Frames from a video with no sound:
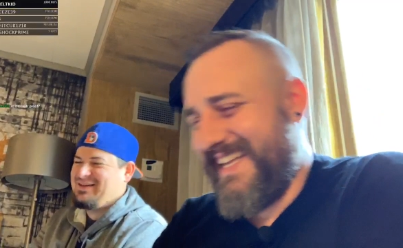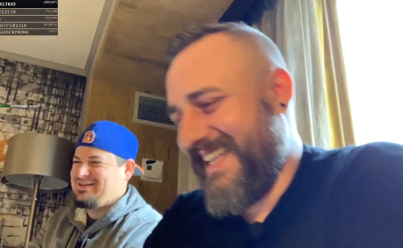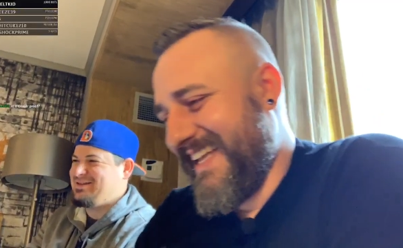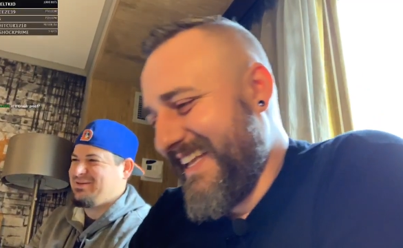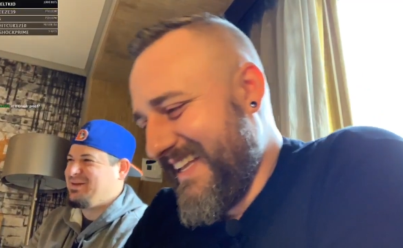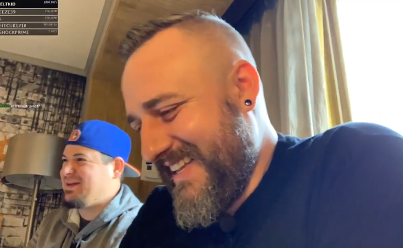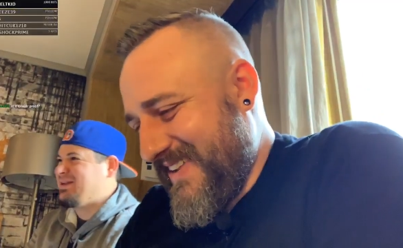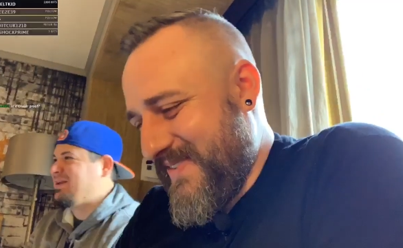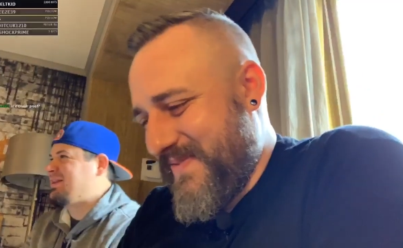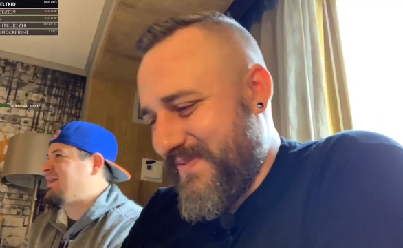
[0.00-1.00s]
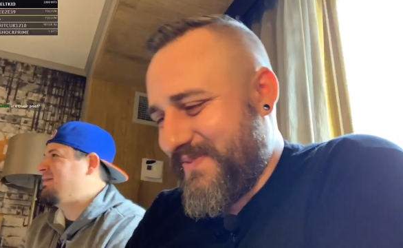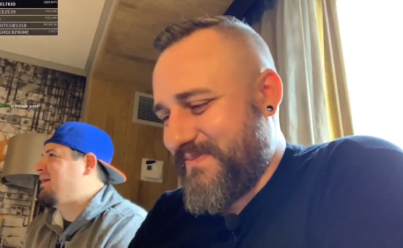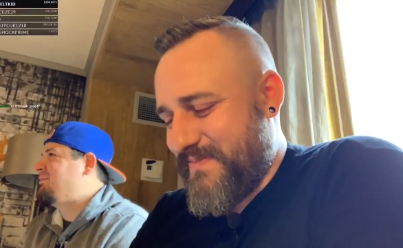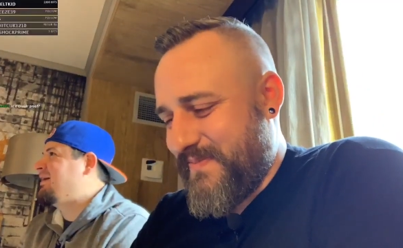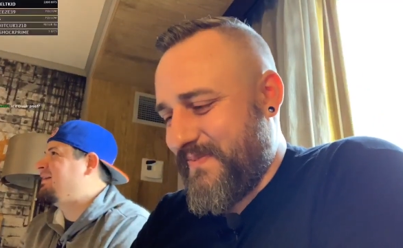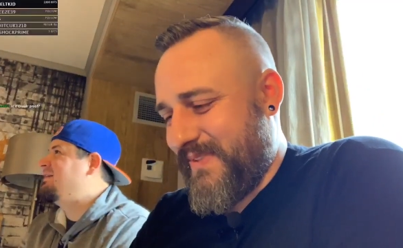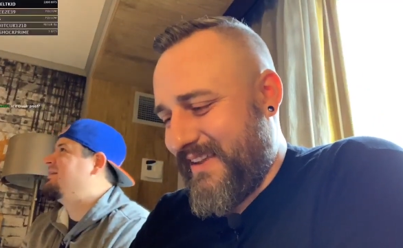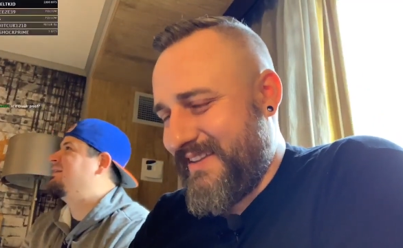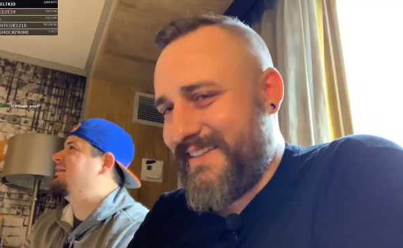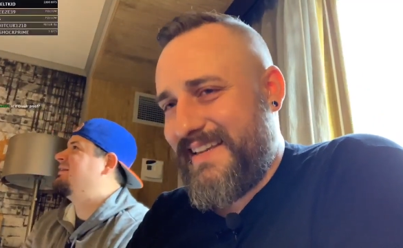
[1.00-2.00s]
Speaker 1: Just don't make it look that, that bad.
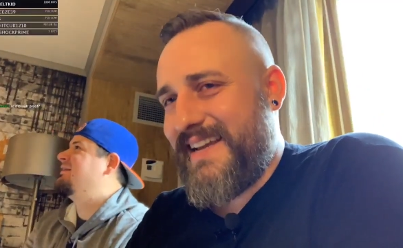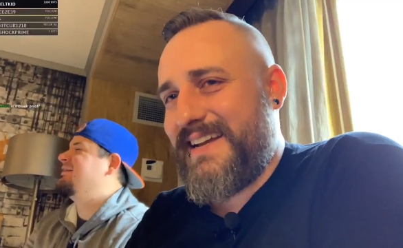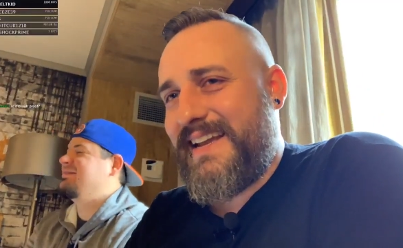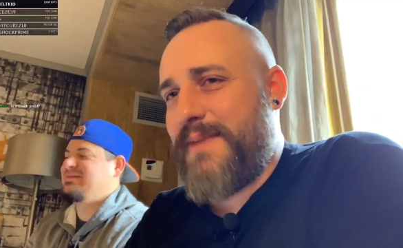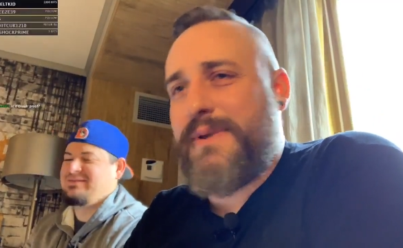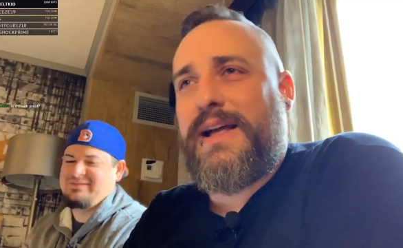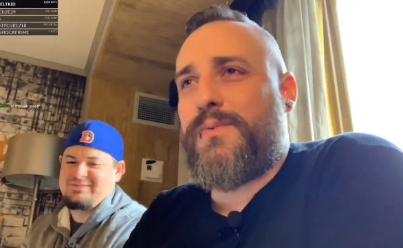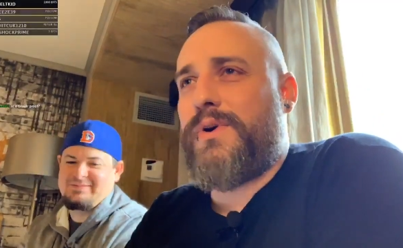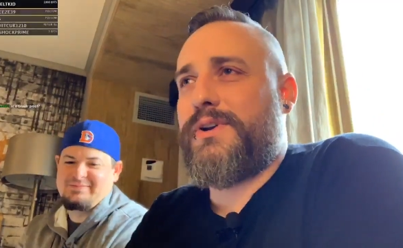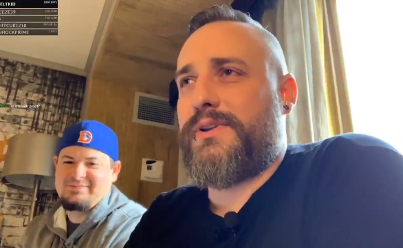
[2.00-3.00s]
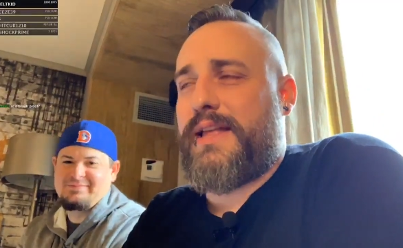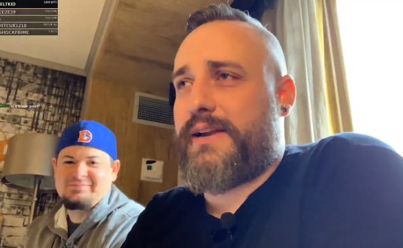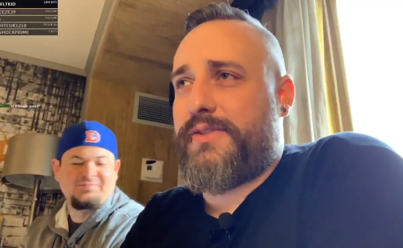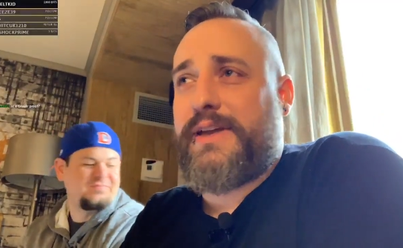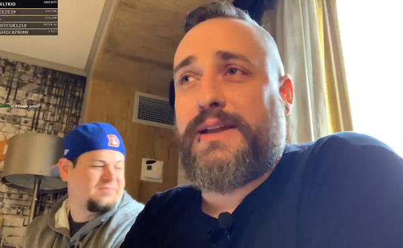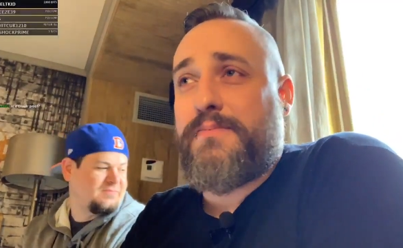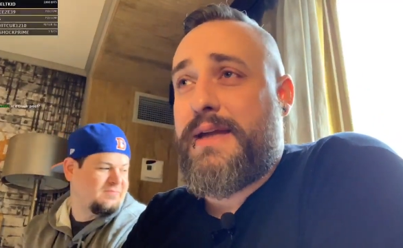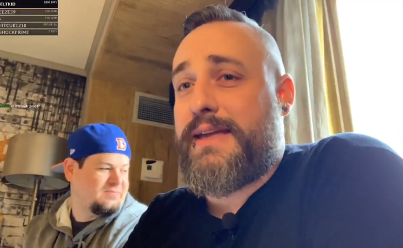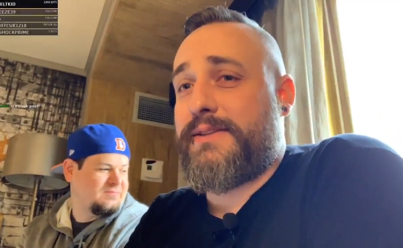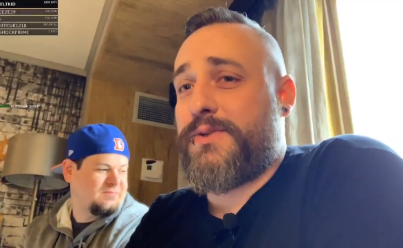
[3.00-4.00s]
Speaker 2: Yeah, and I mean, I wonder like, are they going to
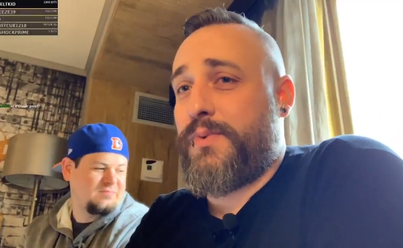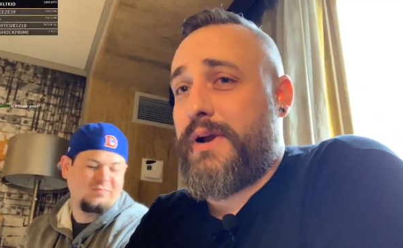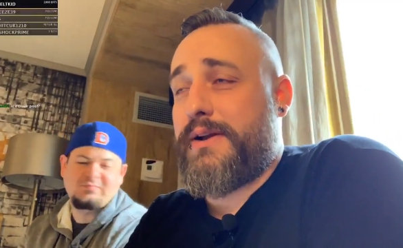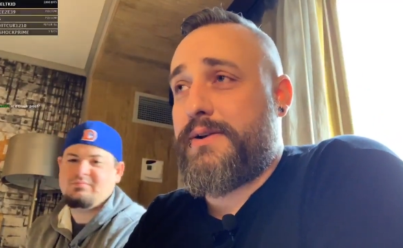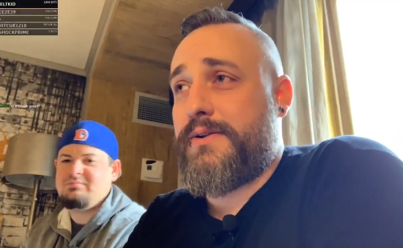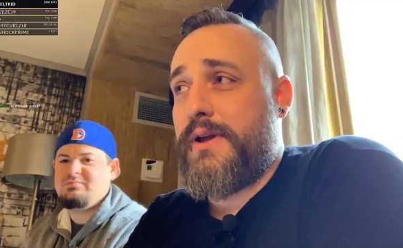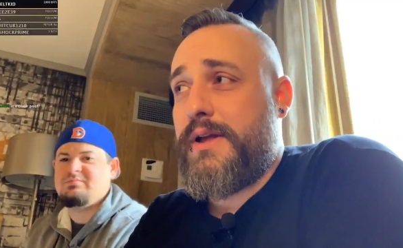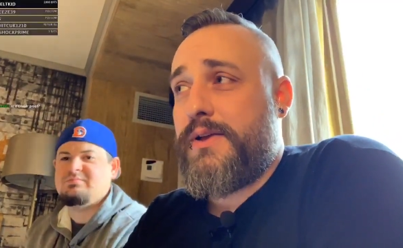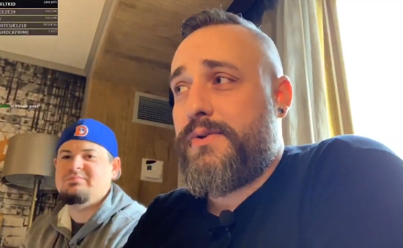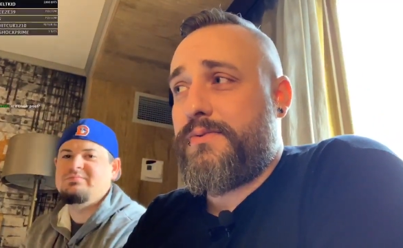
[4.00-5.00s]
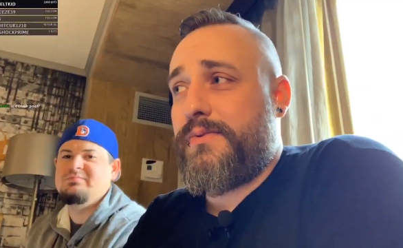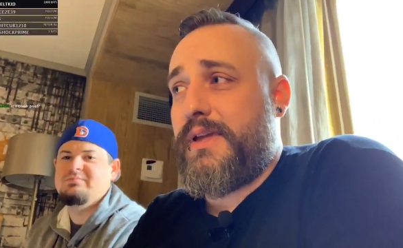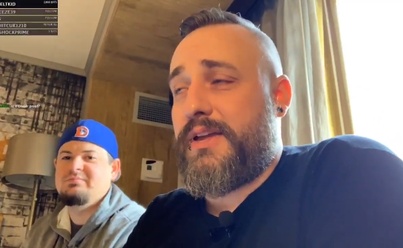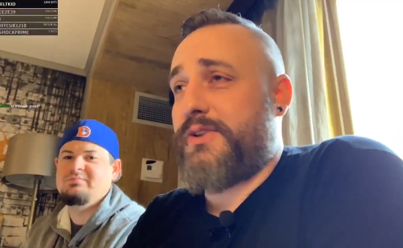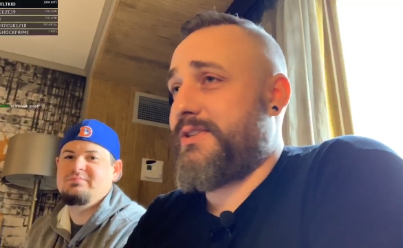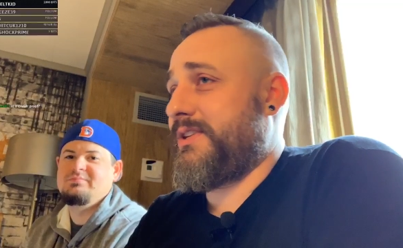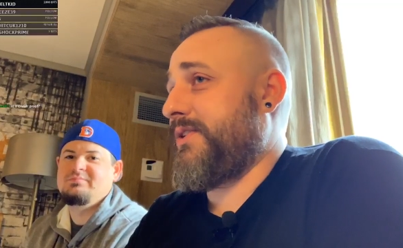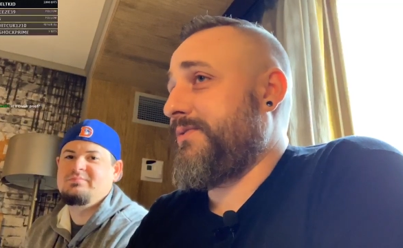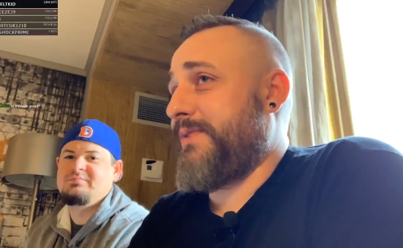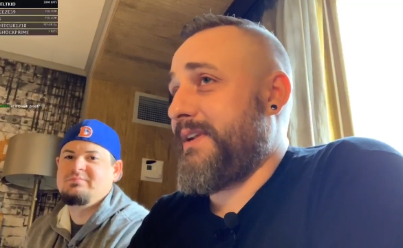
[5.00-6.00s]
make it to where it could
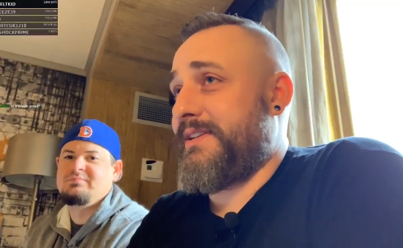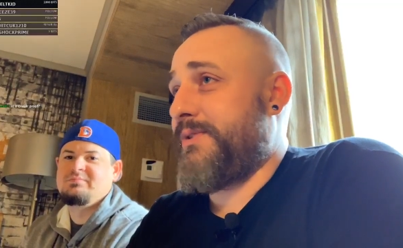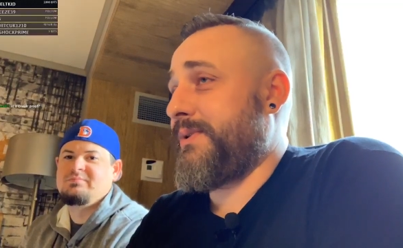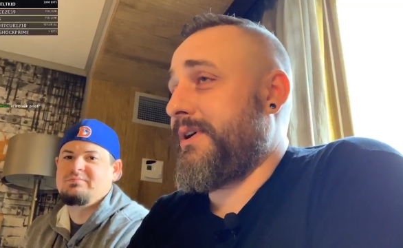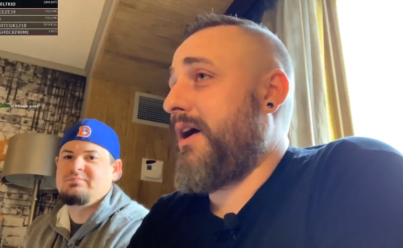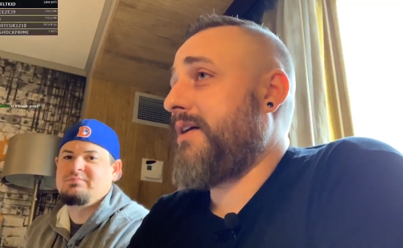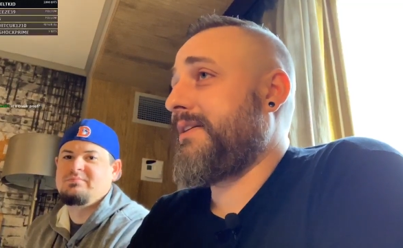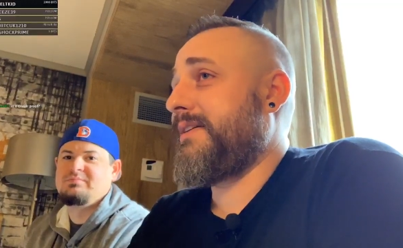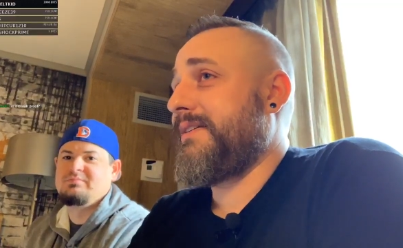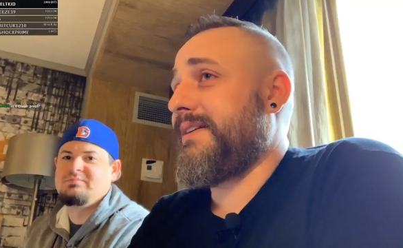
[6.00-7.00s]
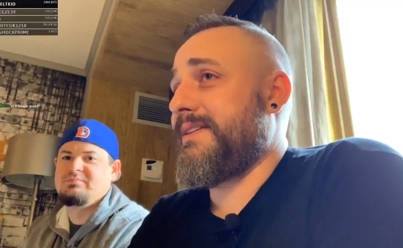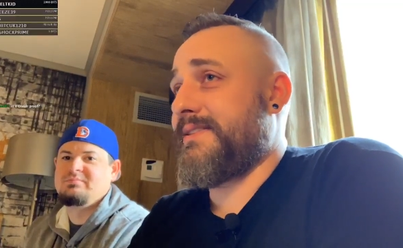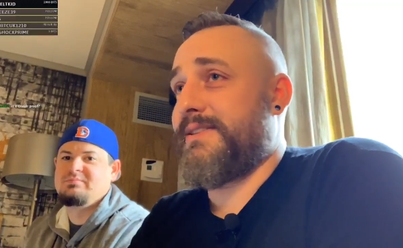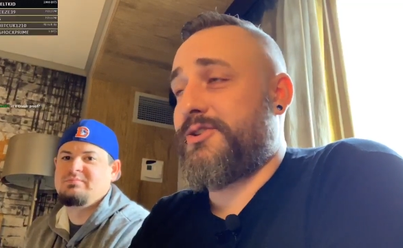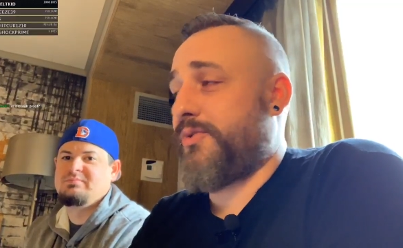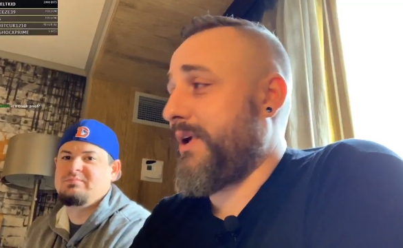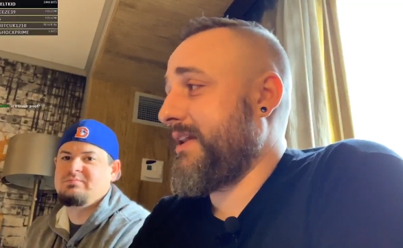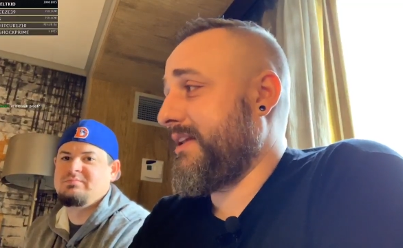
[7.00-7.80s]
still fit into a dock? Is the screen